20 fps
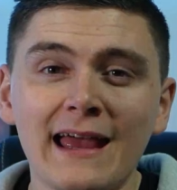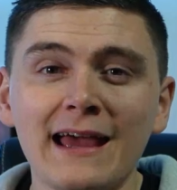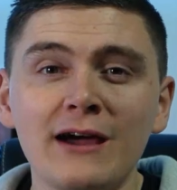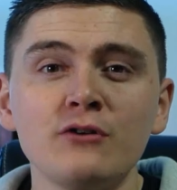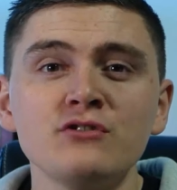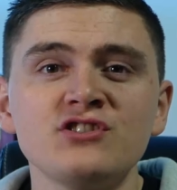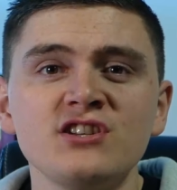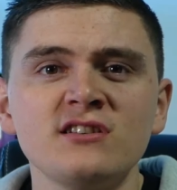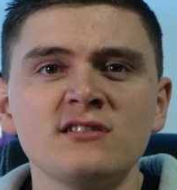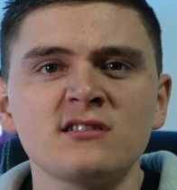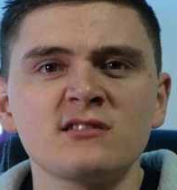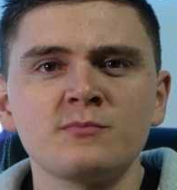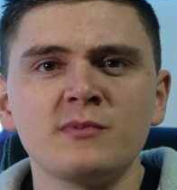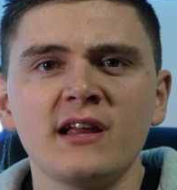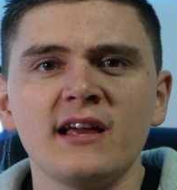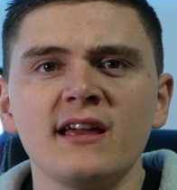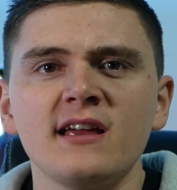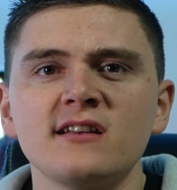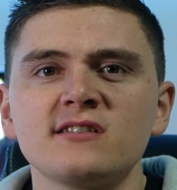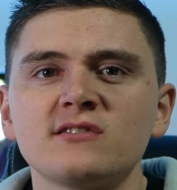LG
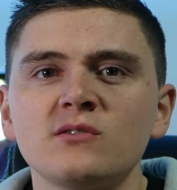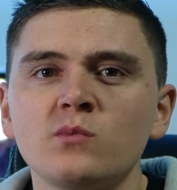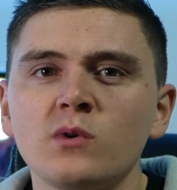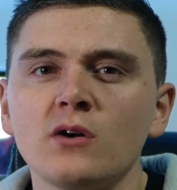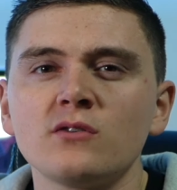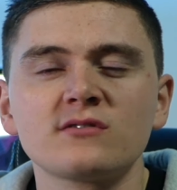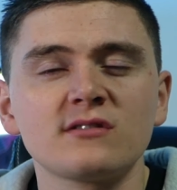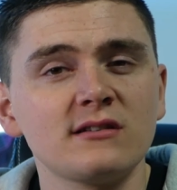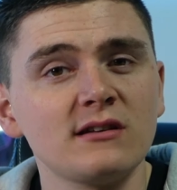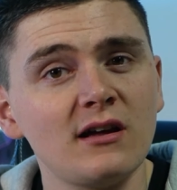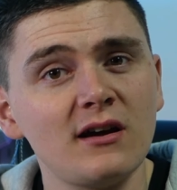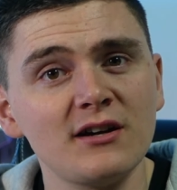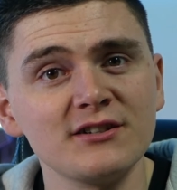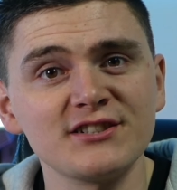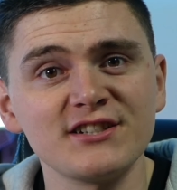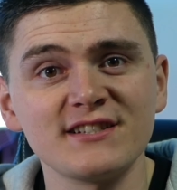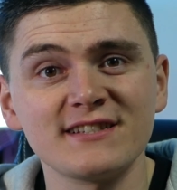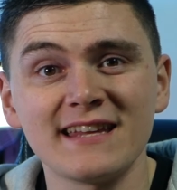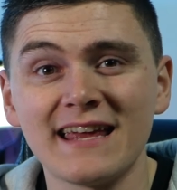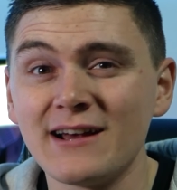Display is the world's
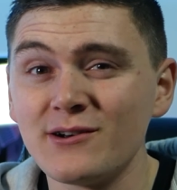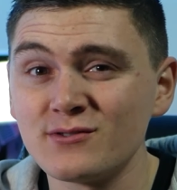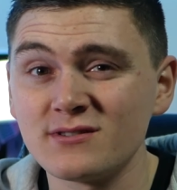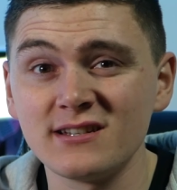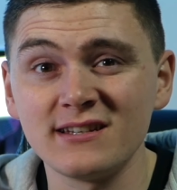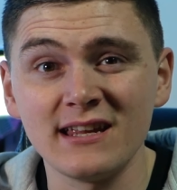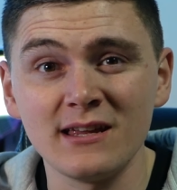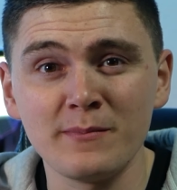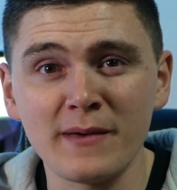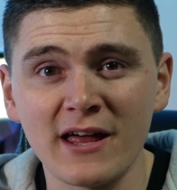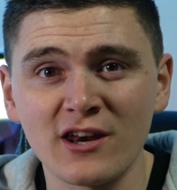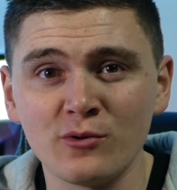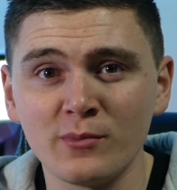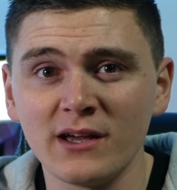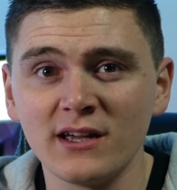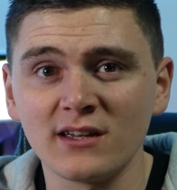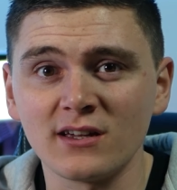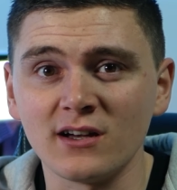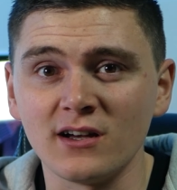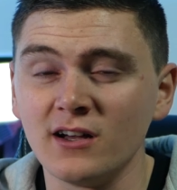largest LCD panel
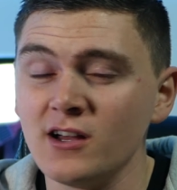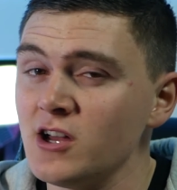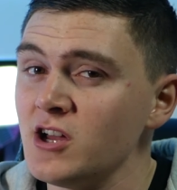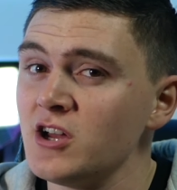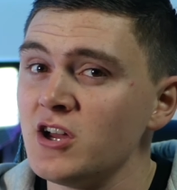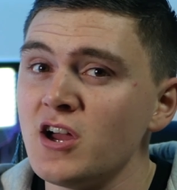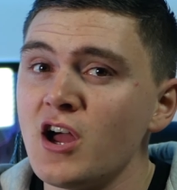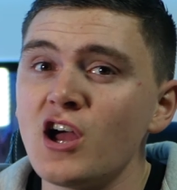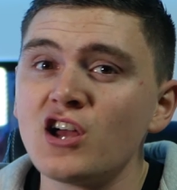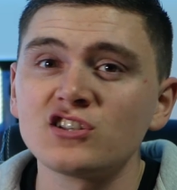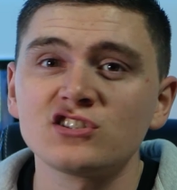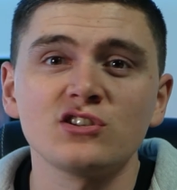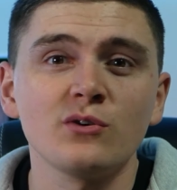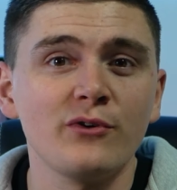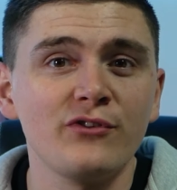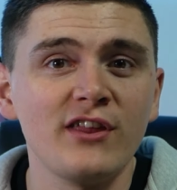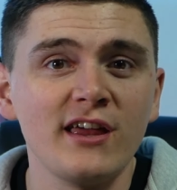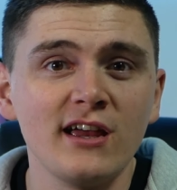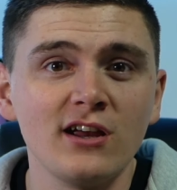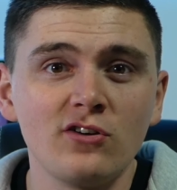maker, so
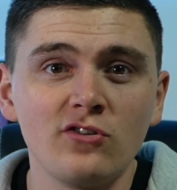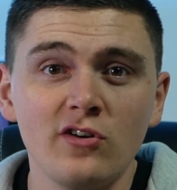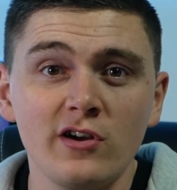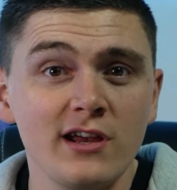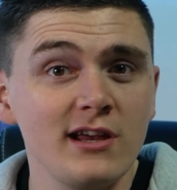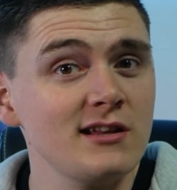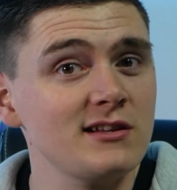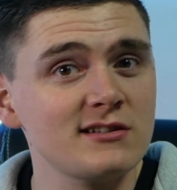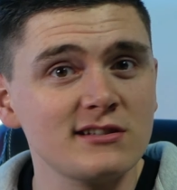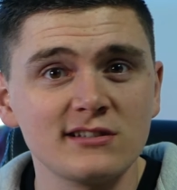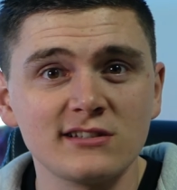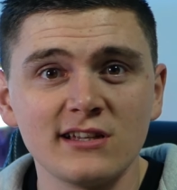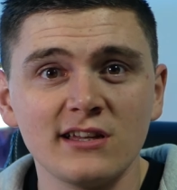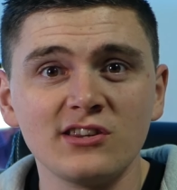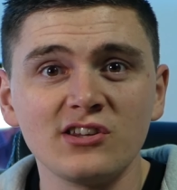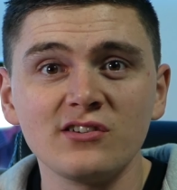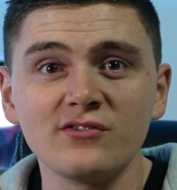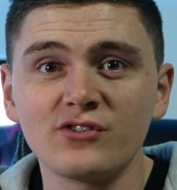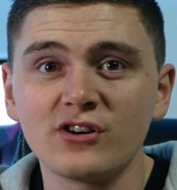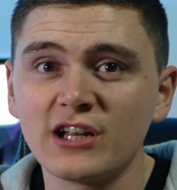when they agreed to
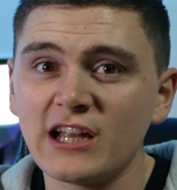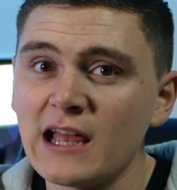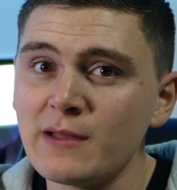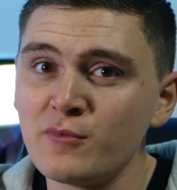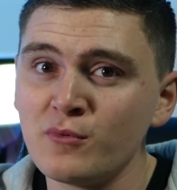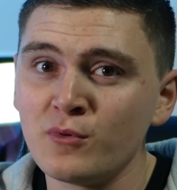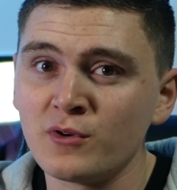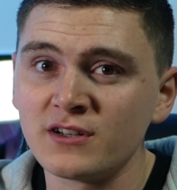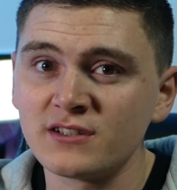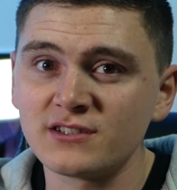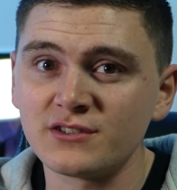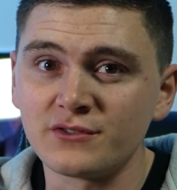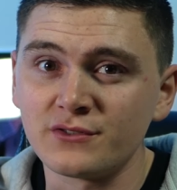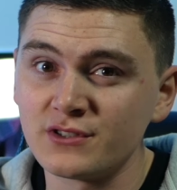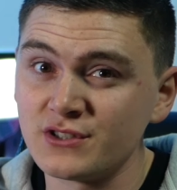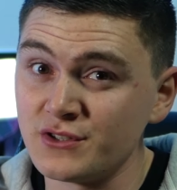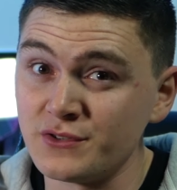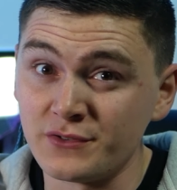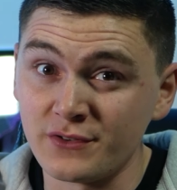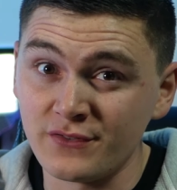send over a gaming monitor
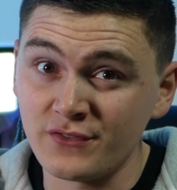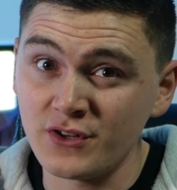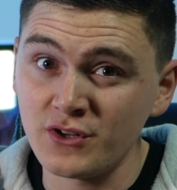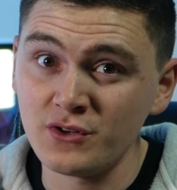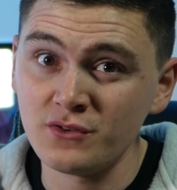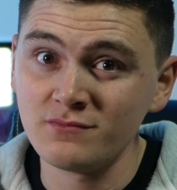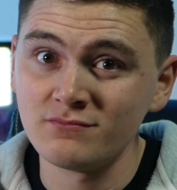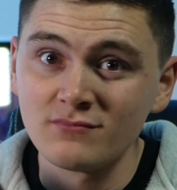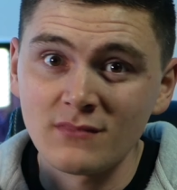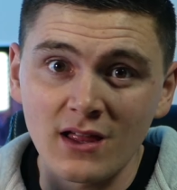to review,